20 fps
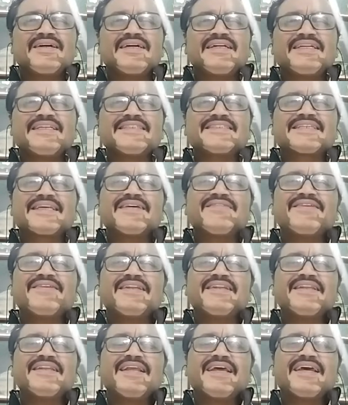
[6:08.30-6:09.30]
It is
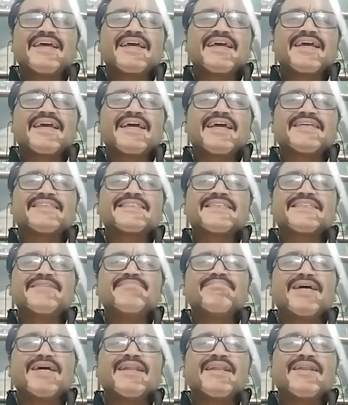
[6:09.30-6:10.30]
given a
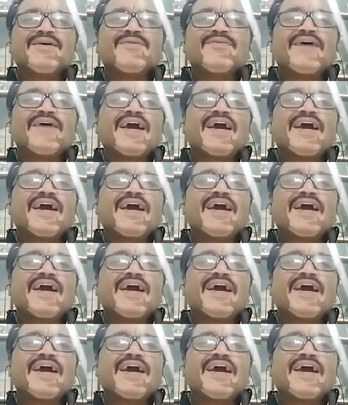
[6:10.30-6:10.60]
symbol